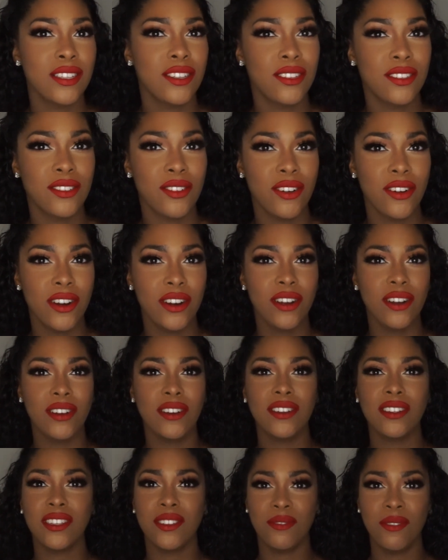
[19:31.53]

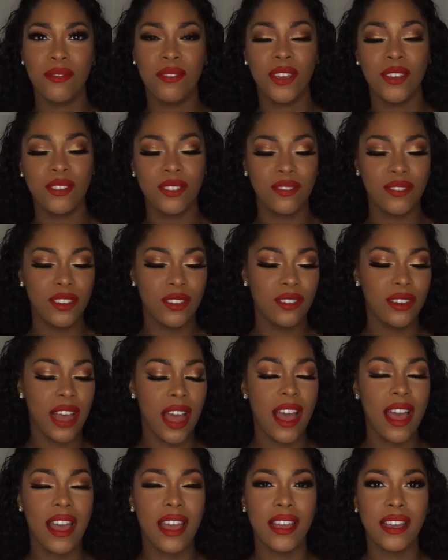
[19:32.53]
tutorials and reviews for you
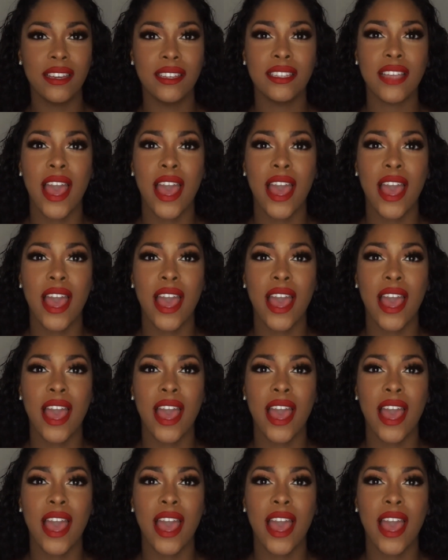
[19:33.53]
guys.